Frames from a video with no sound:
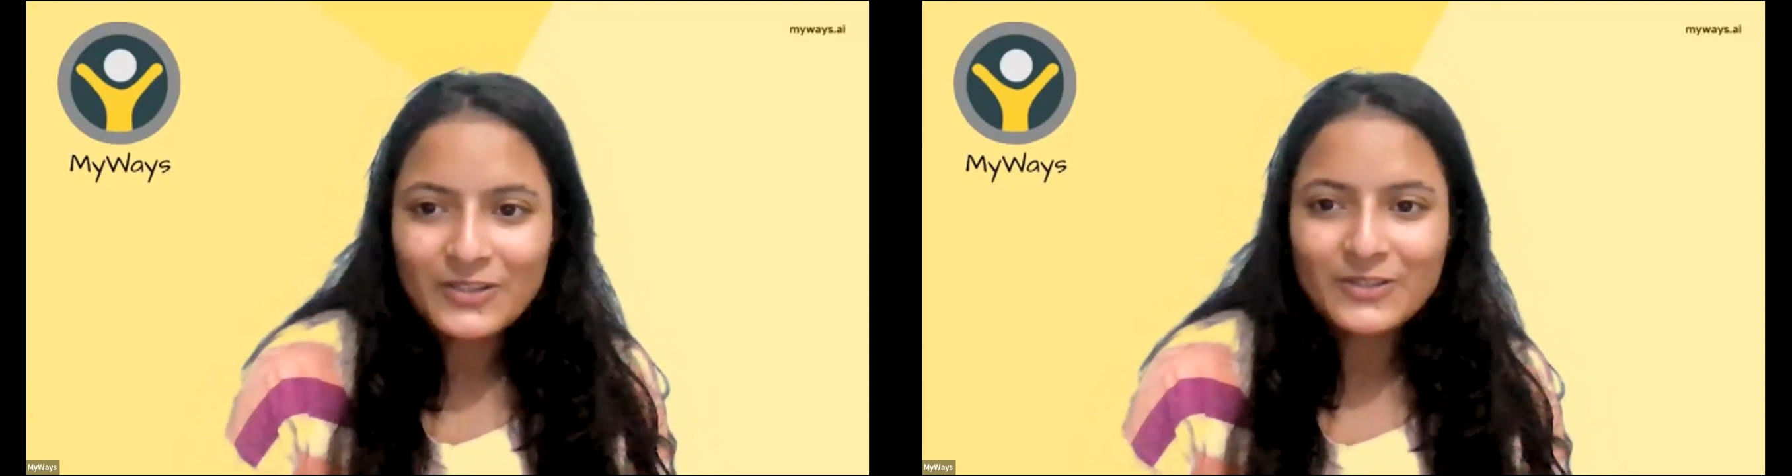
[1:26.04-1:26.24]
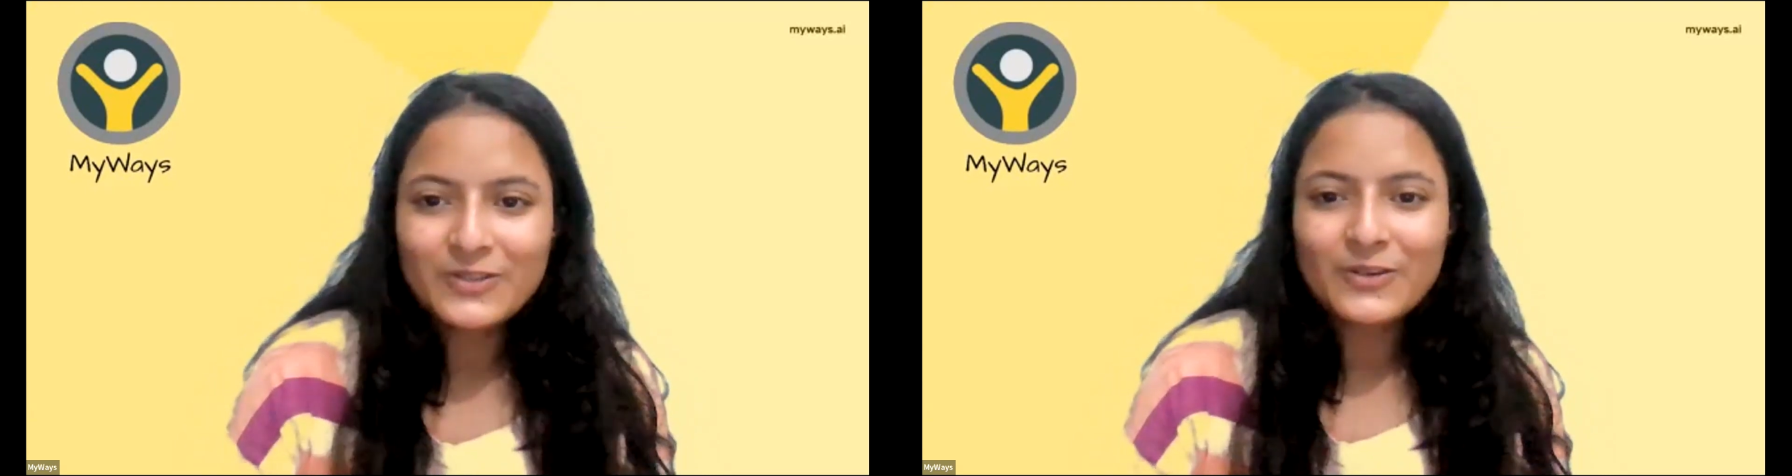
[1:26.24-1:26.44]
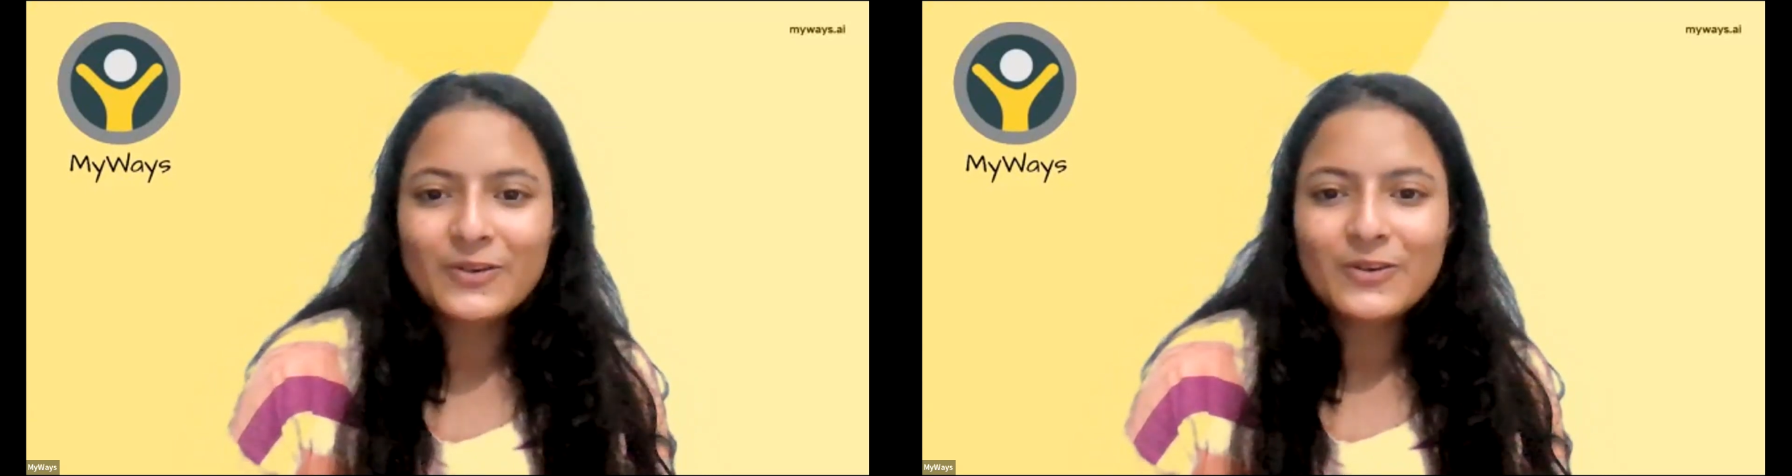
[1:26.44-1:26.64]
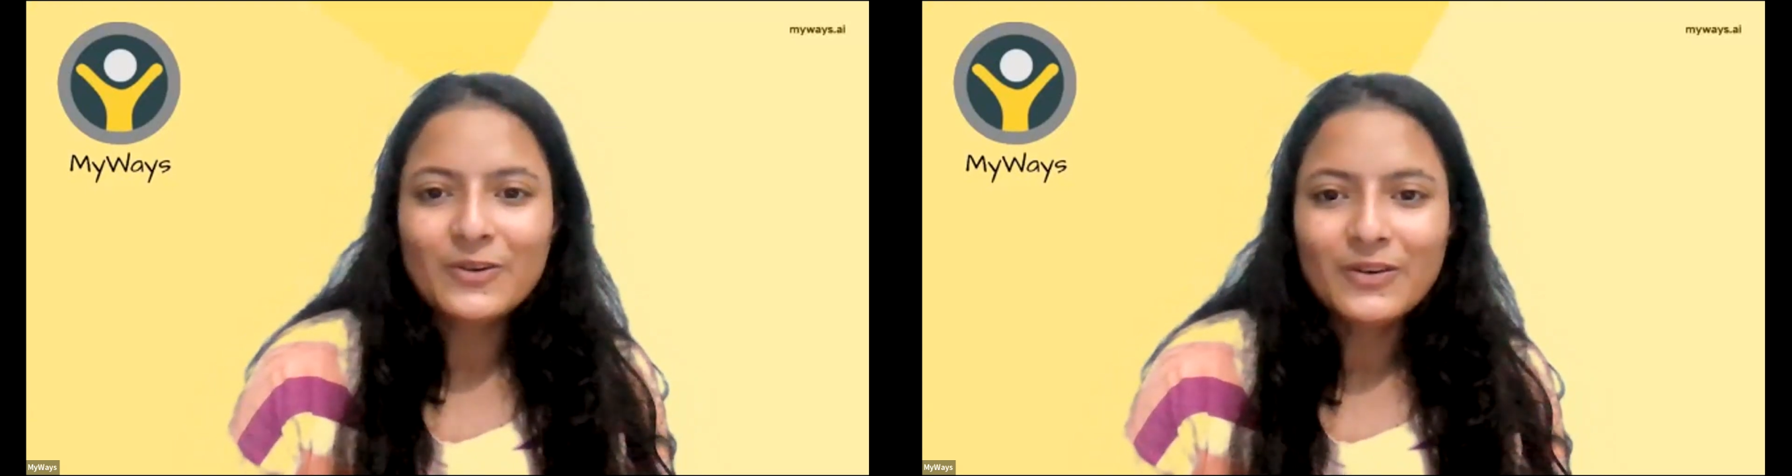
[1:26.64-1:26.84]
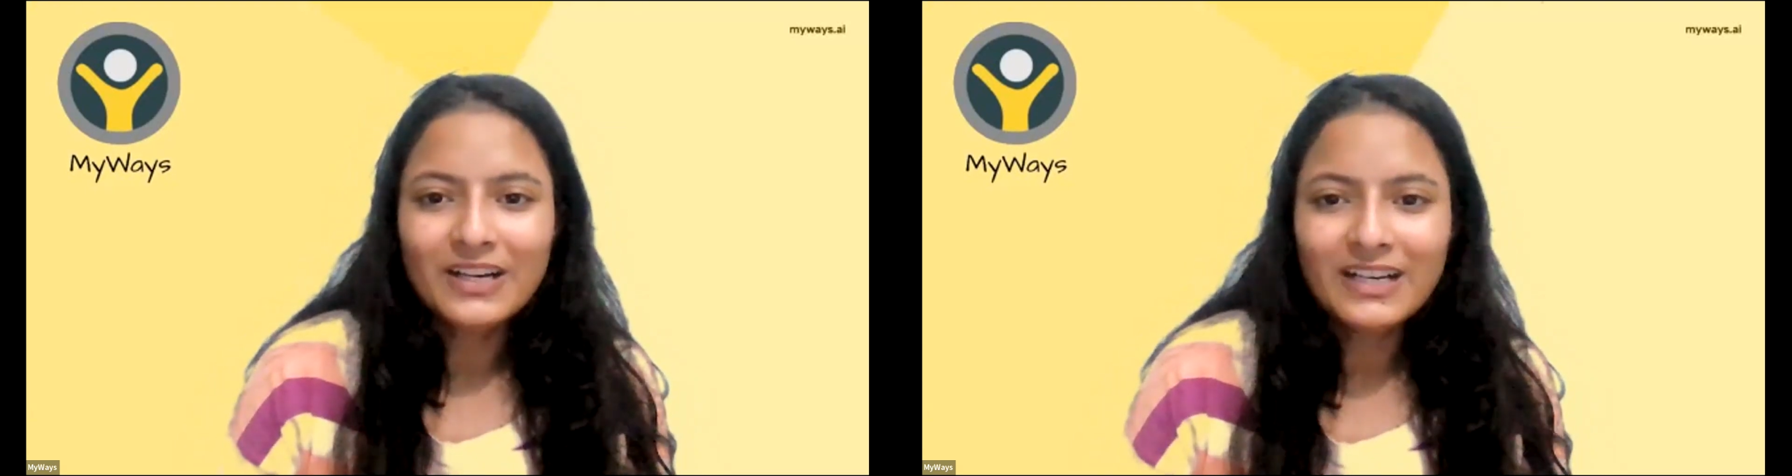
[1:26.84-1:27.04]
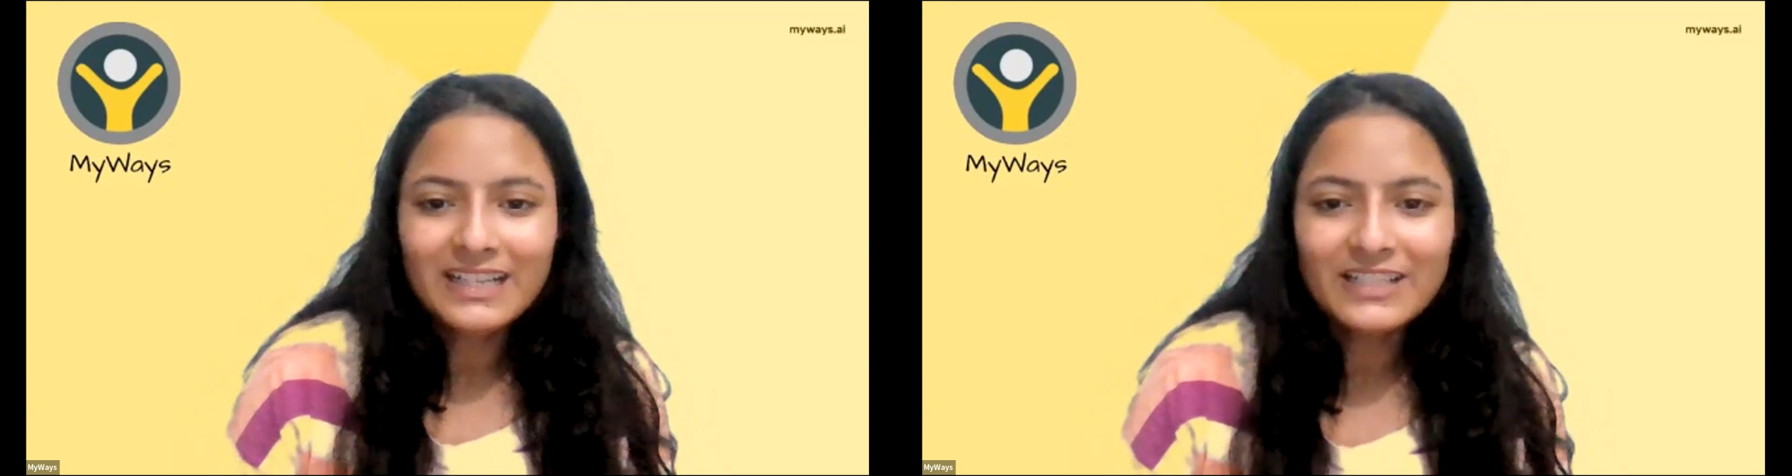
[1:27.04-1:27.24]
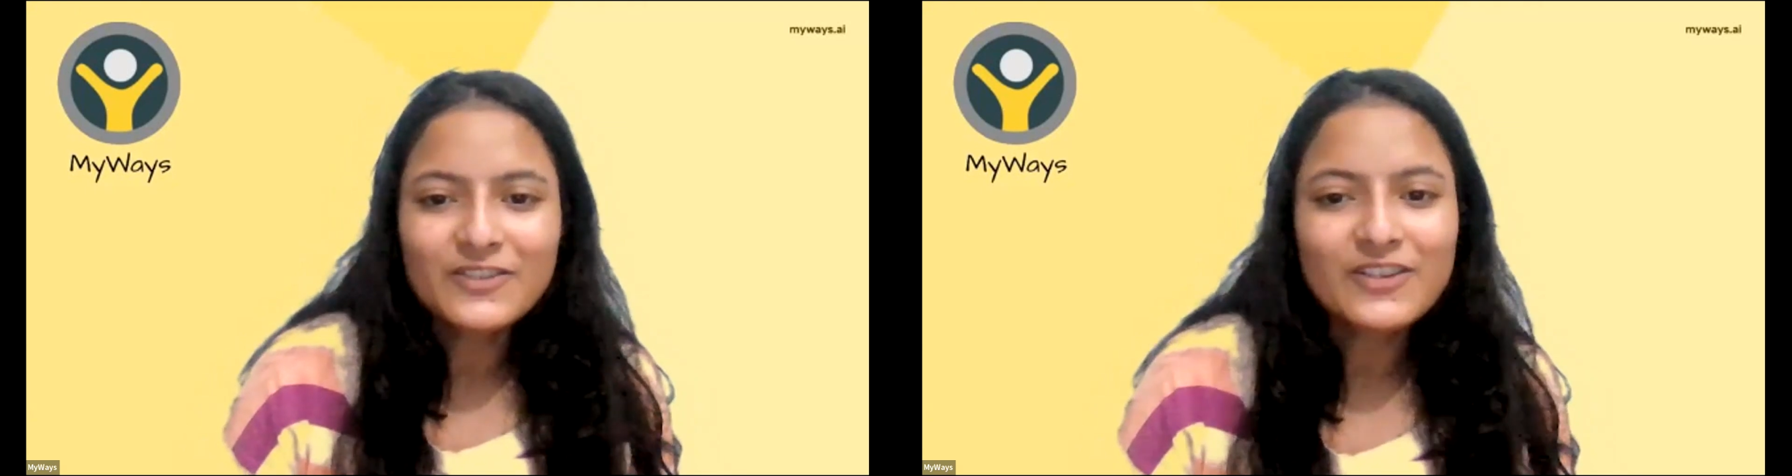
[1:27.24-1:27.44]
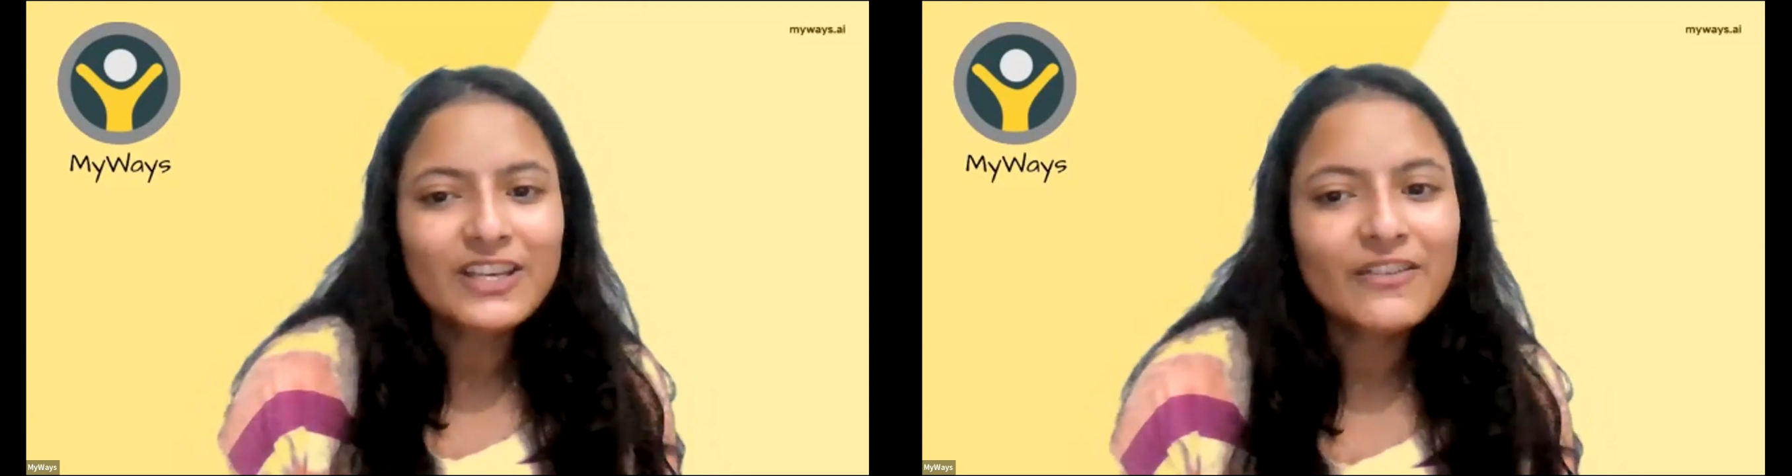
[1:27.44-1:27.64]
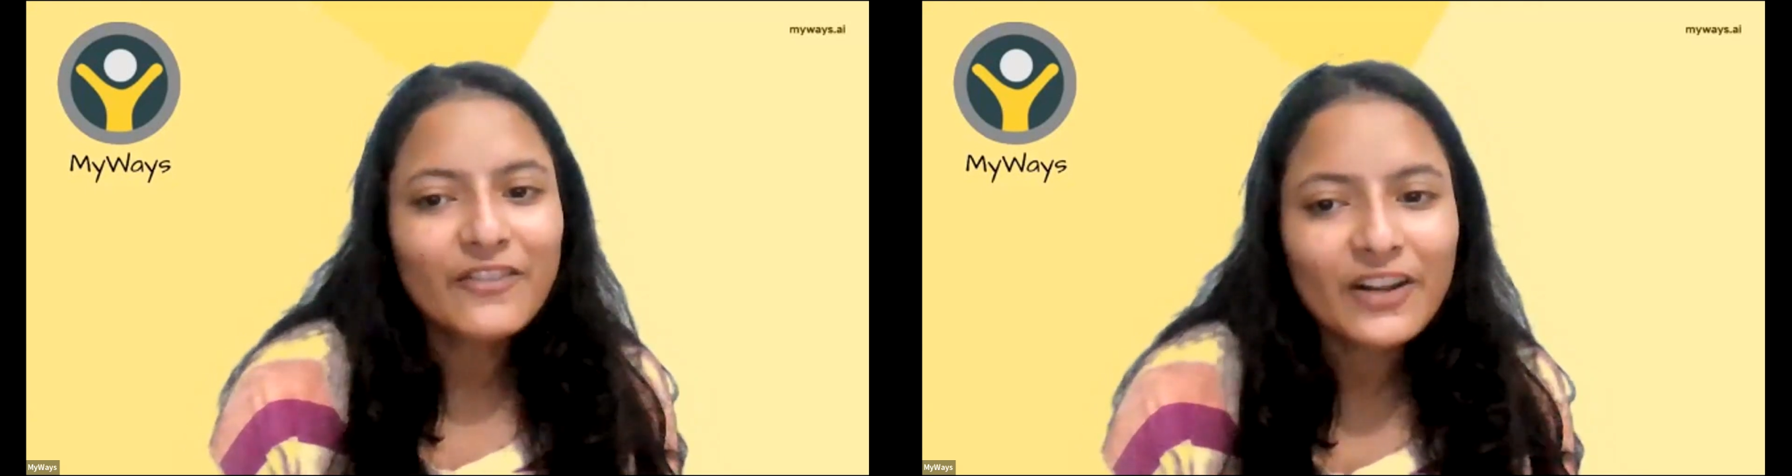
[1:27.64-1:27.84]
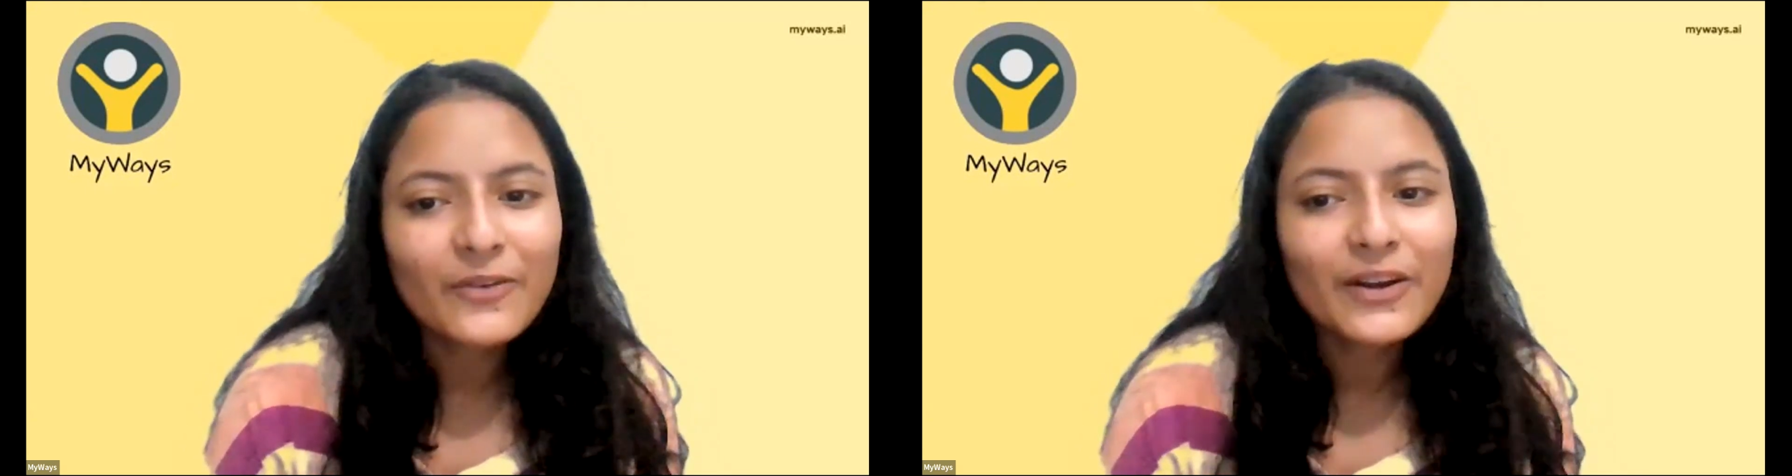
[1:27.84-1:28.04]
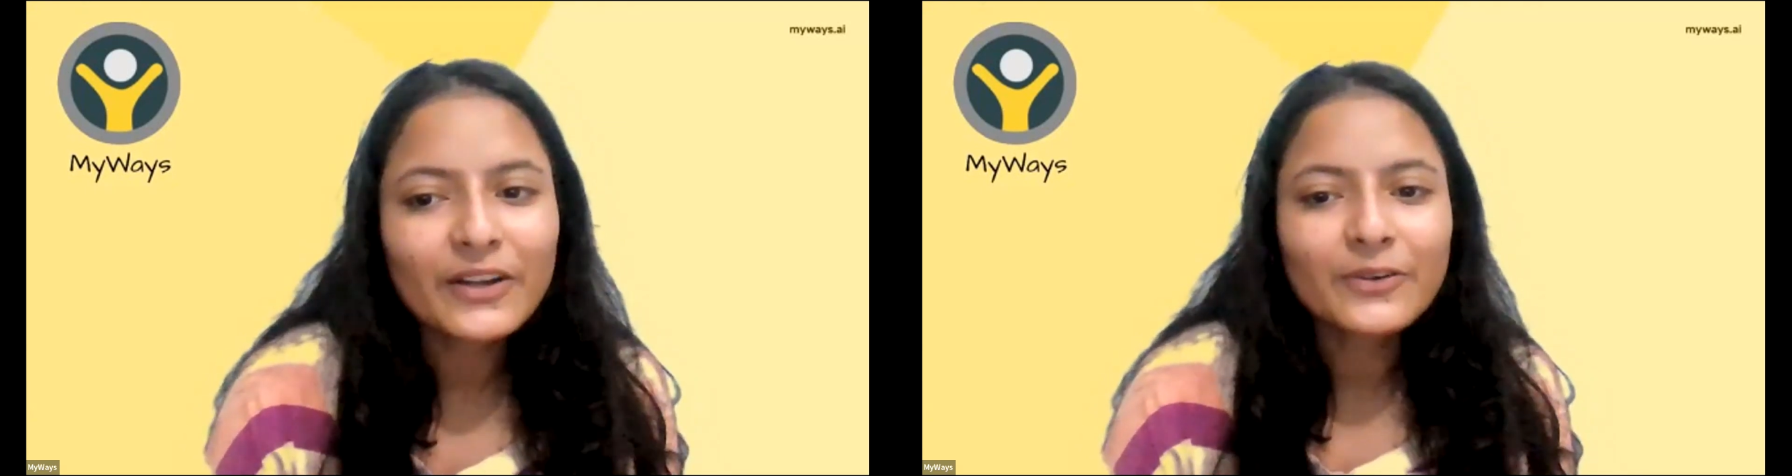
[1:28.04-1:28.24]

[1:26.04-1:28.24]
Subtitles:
So she will going